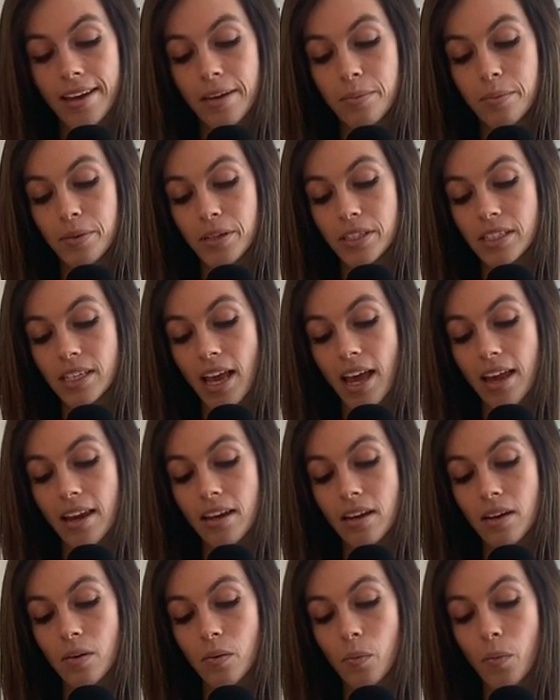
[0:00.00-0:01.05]
Number
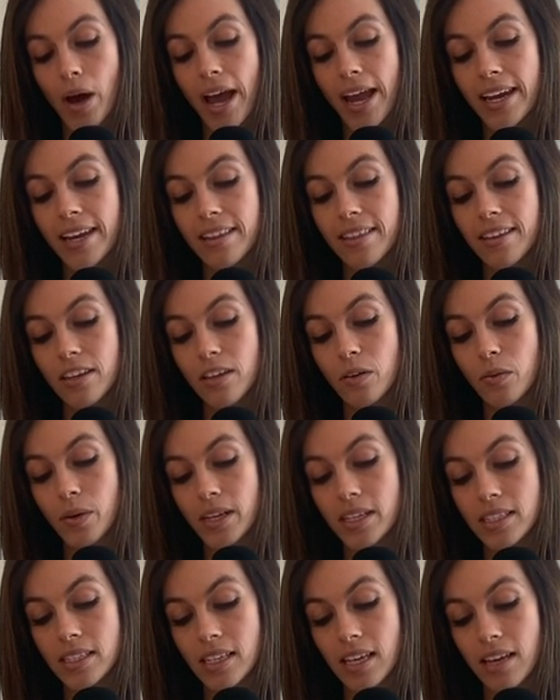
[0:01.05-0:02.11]
10, why did the
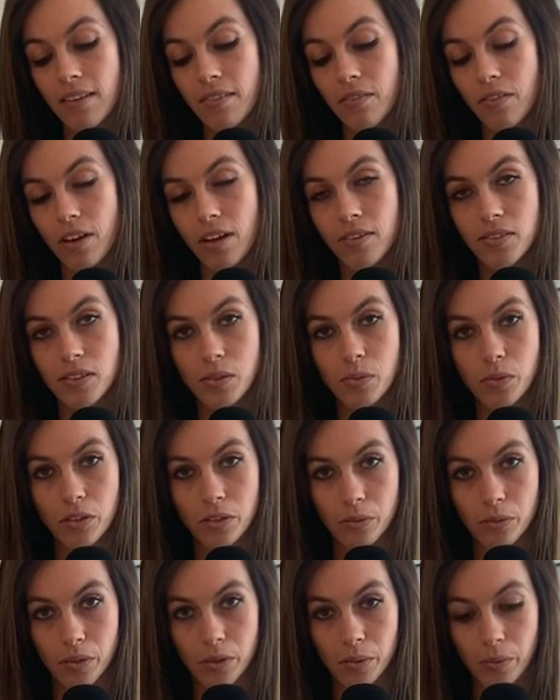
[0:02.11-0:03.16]
US get involved in
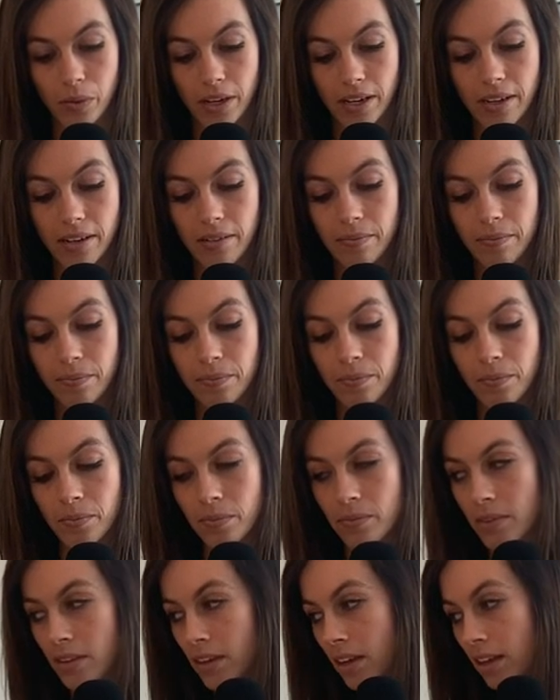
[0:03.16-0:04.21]
World War I?
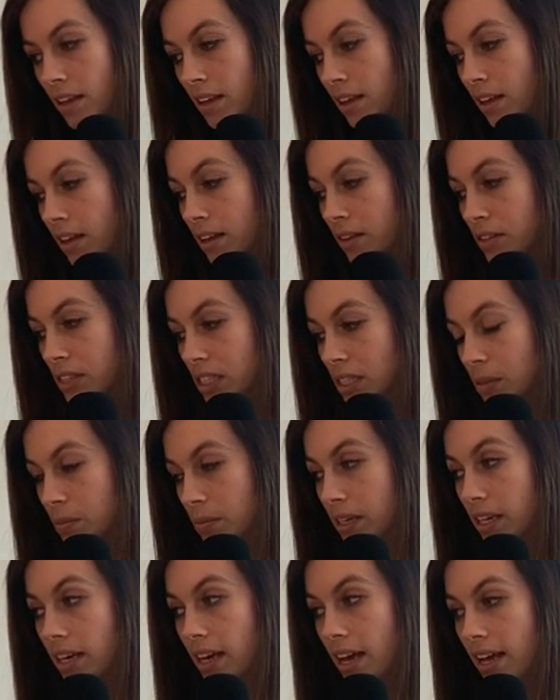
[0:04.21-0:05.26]
It's
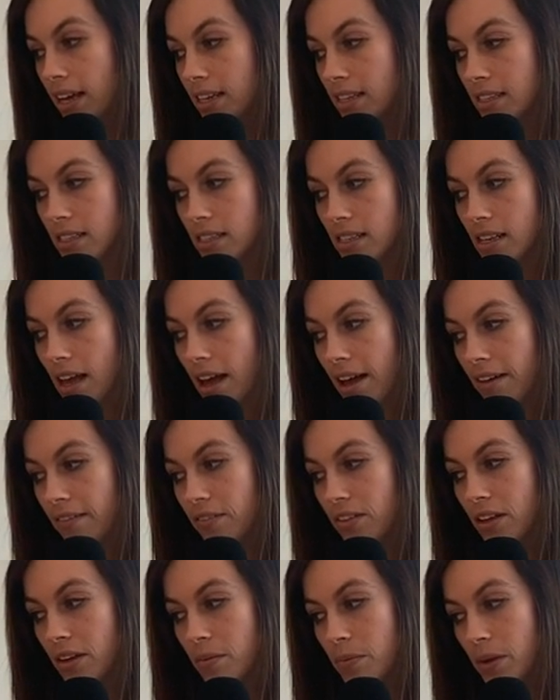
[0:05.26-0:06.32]
because of
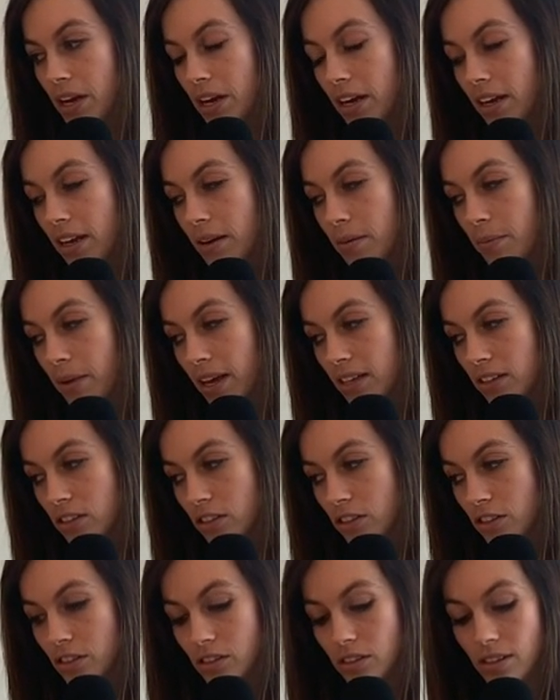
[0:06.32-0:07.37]
the American
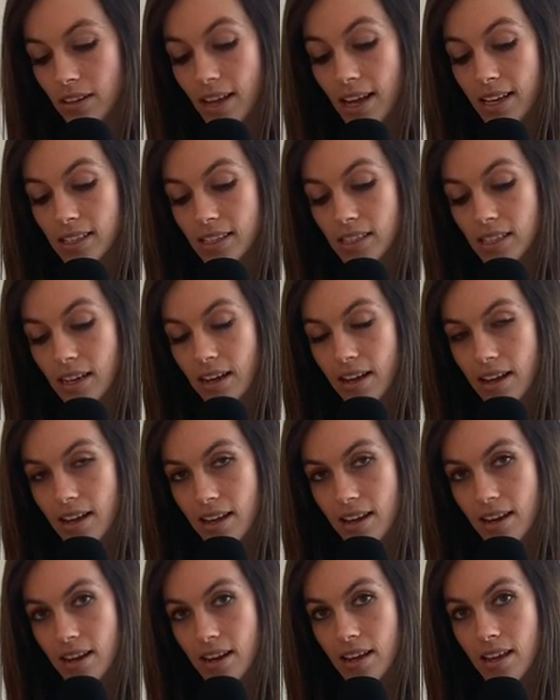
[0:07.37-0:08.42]
passengers lost
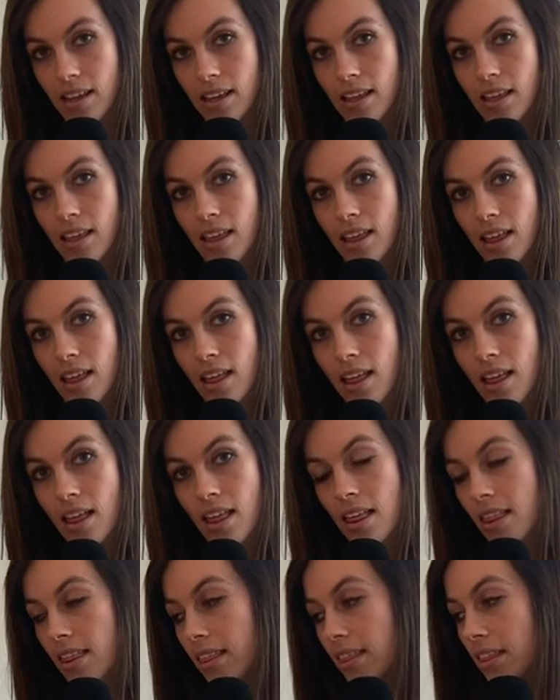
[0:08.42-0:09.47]
on
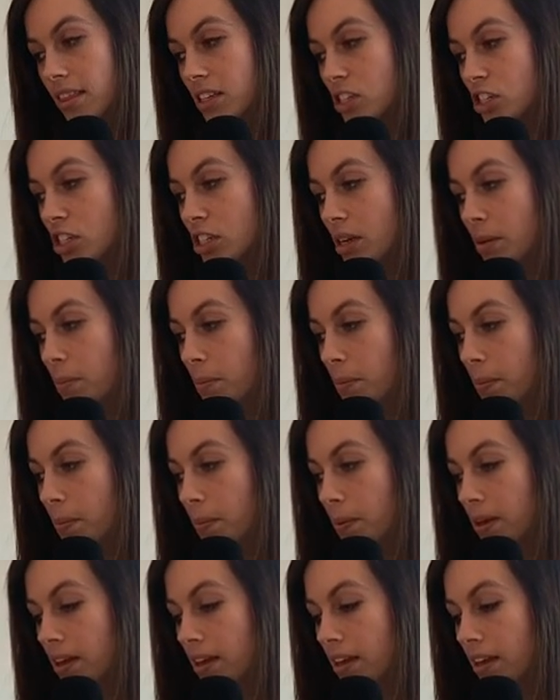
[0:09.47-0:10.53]
the ship
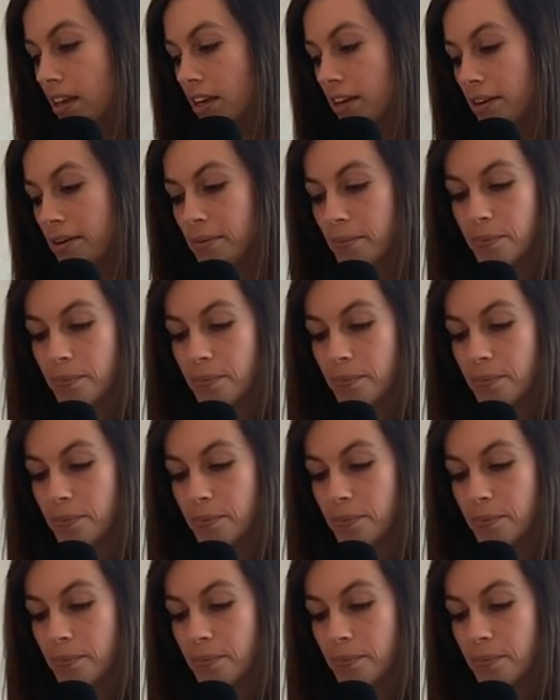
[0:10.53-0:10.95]
here.